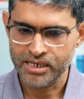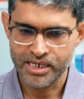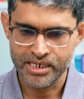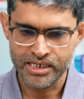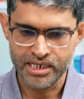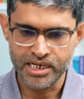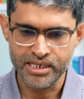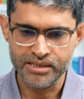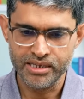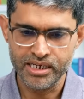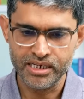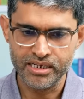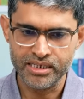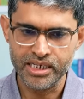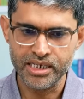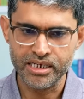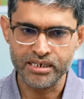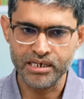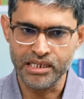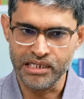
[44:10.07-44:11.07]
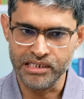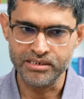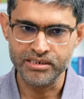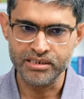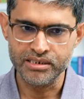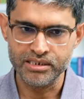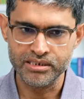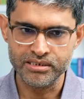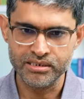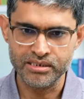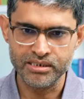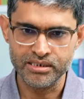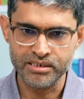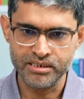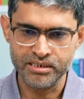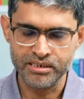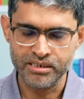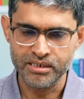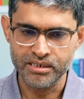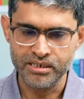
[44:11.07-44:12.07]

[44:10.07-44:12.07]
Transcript: I really think that culture is the